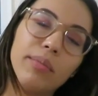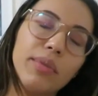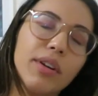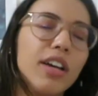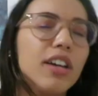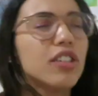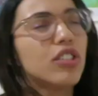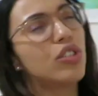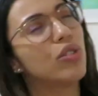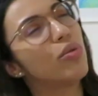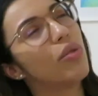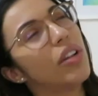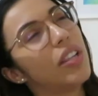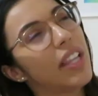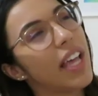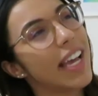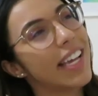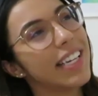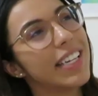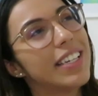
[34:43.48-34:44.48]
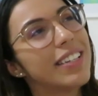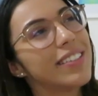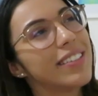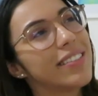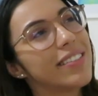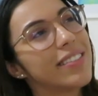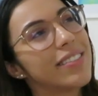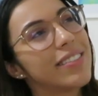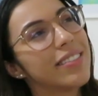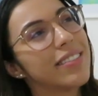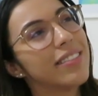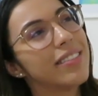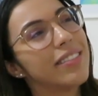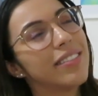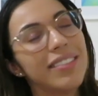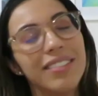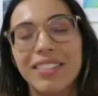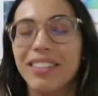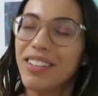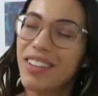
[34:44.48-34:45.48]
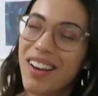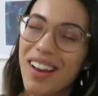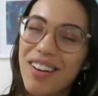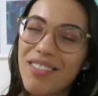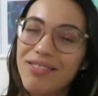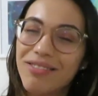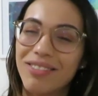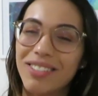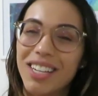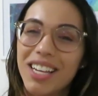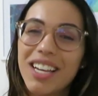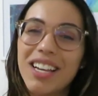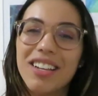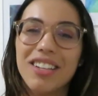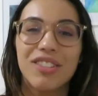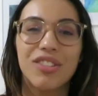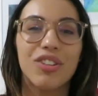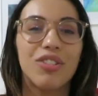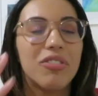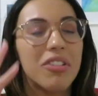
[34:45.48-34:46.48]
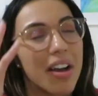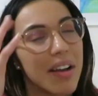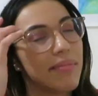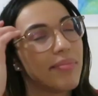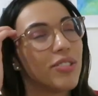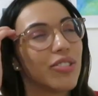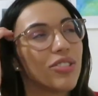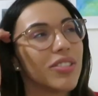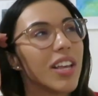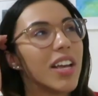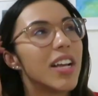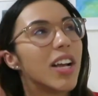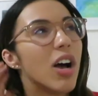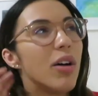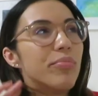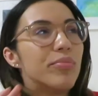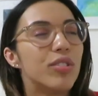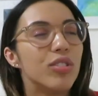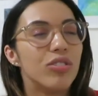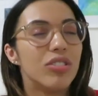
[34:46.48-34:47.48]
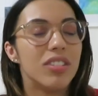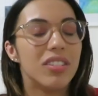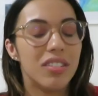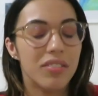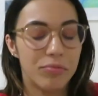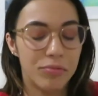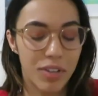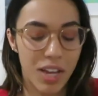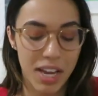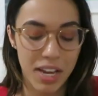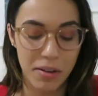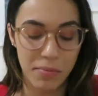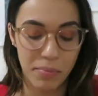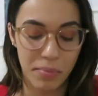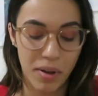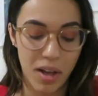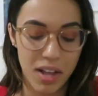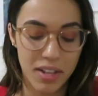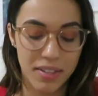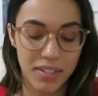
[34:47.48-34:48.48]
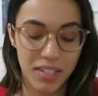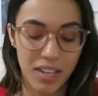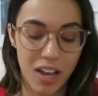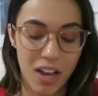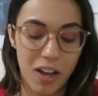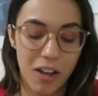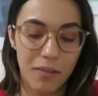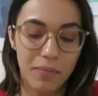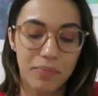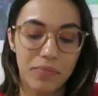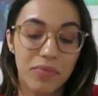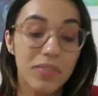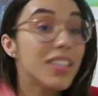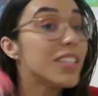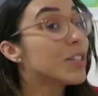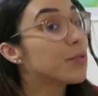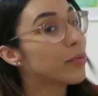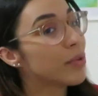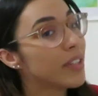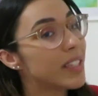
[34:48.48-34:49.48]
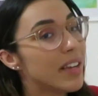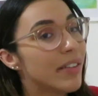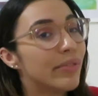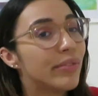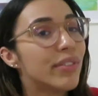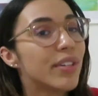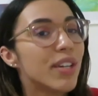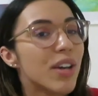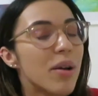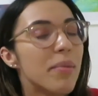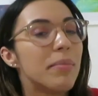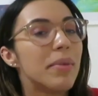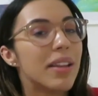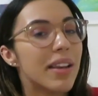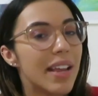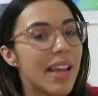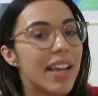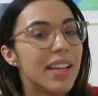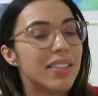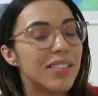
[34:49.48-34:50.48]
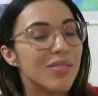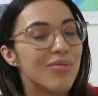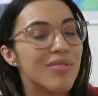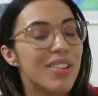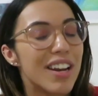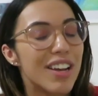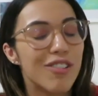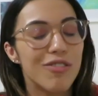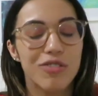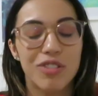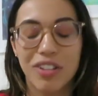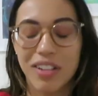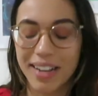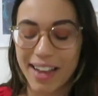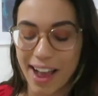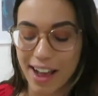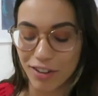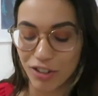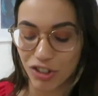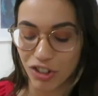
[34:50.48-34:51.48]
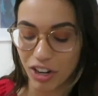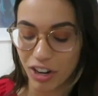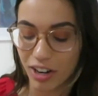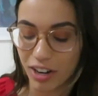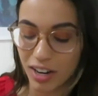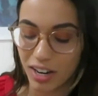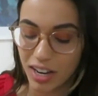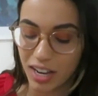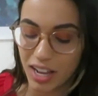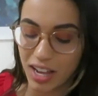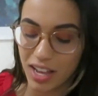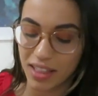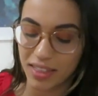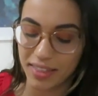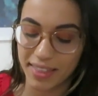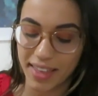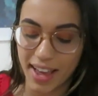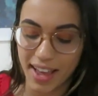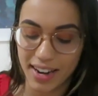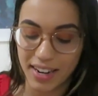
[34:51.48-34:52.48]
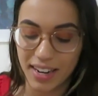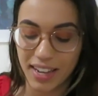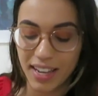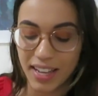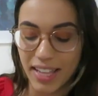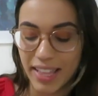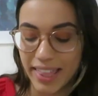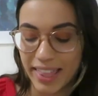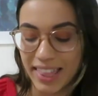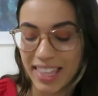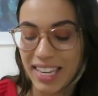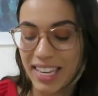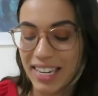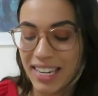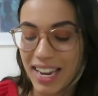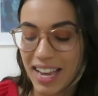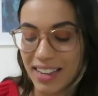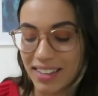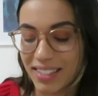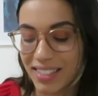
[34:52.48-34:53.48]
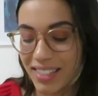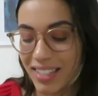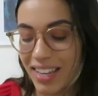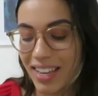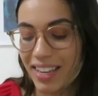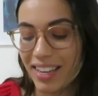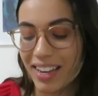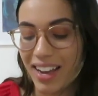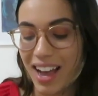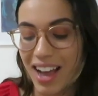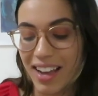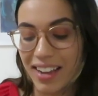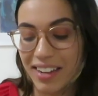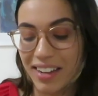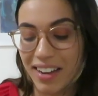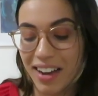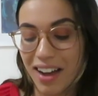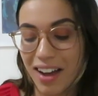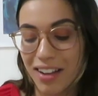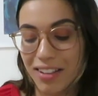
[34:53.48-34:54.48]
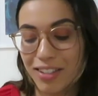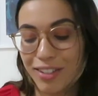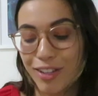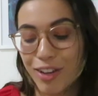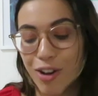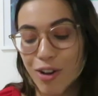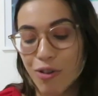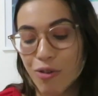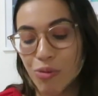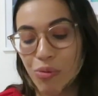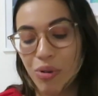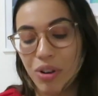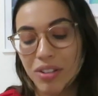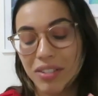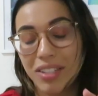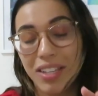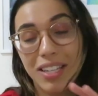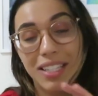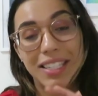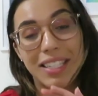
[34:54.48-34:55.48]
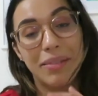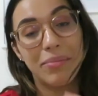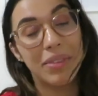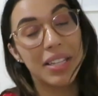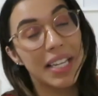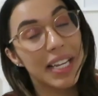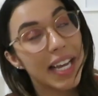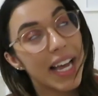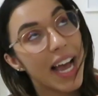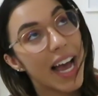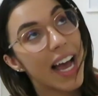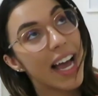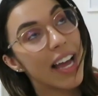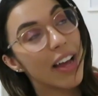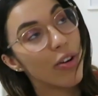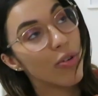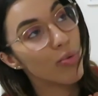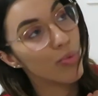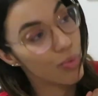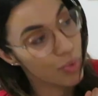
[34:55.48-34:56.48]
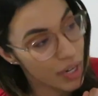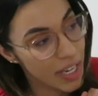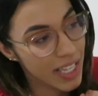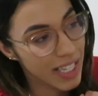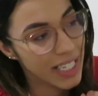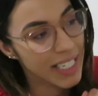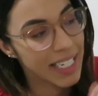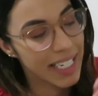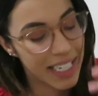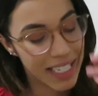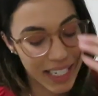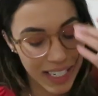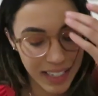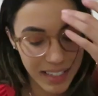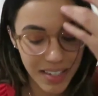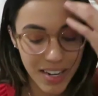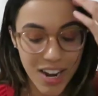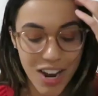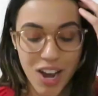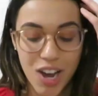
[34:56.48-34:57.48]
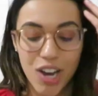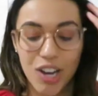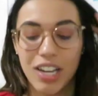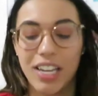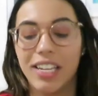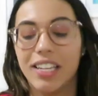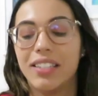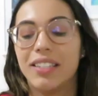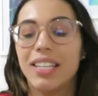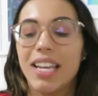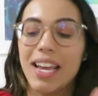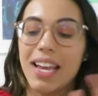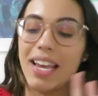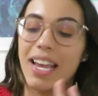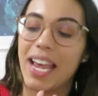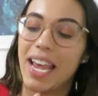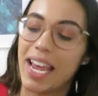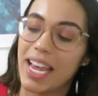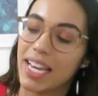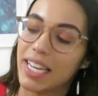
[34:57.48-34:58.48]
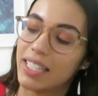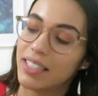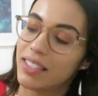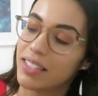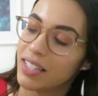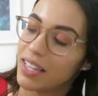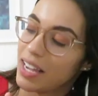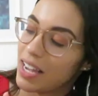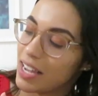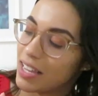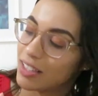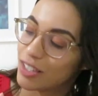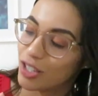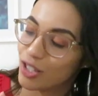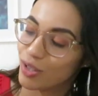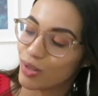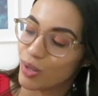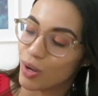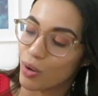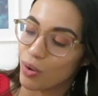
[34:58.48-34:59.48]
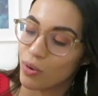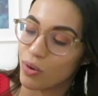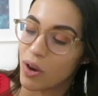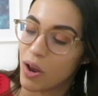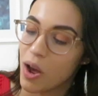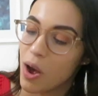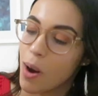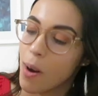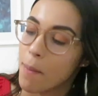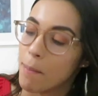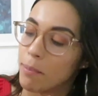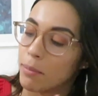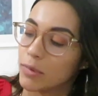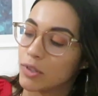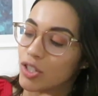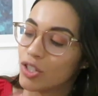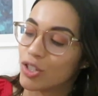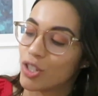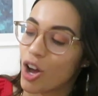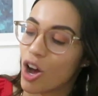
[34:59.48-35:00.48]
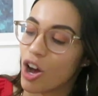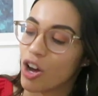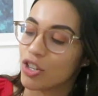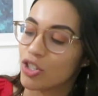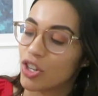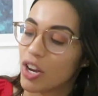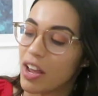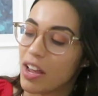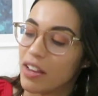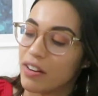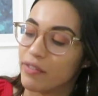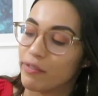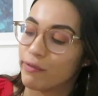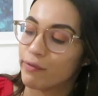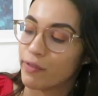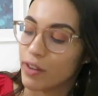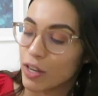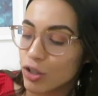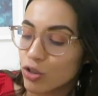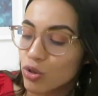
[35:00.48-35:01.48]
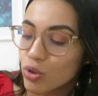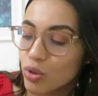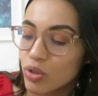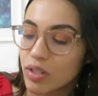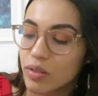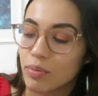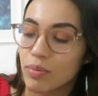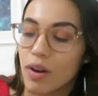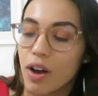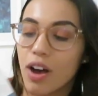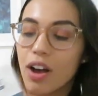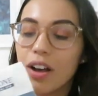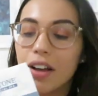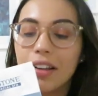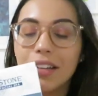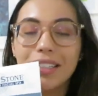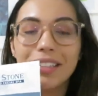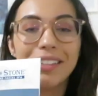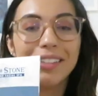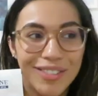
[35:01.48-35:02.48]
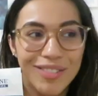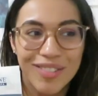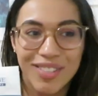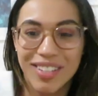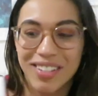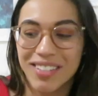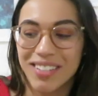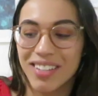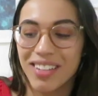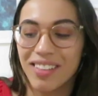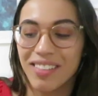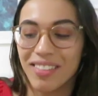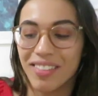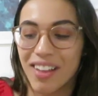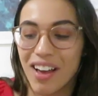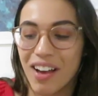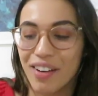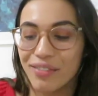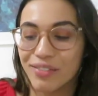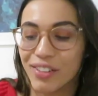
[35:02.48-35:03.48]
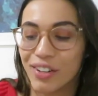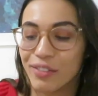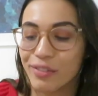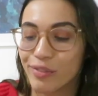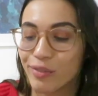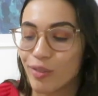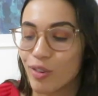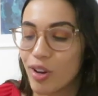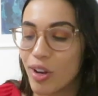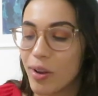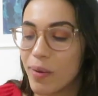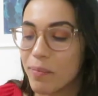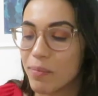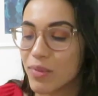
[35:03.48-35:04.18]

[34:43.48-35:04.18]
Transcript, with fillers: but I also want leggings, you know? So I'm just like up to the debate, but um, this will definitely come in handy when I go to the cashier. Then the next thing I got was something I really needed is a hand and stone massage and facial spa. Who doesn't love a free